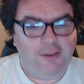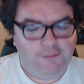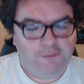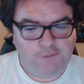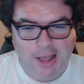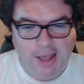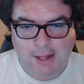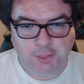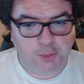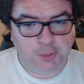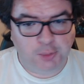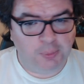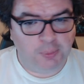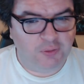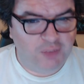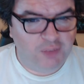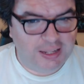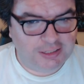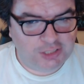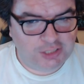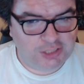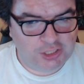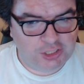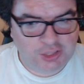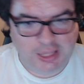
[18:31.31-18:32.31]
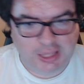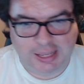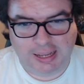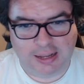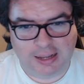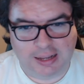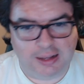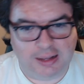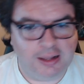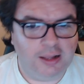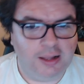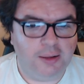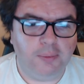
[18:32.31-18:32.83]
Fathom Events
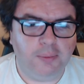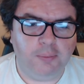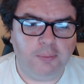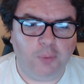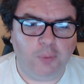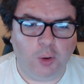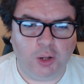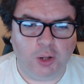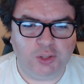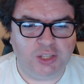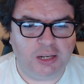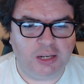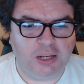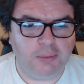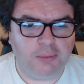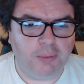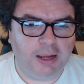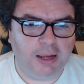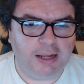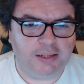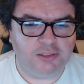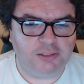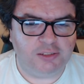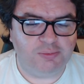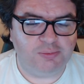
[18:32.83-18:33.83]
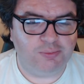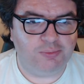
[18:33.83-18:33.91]
thing more than my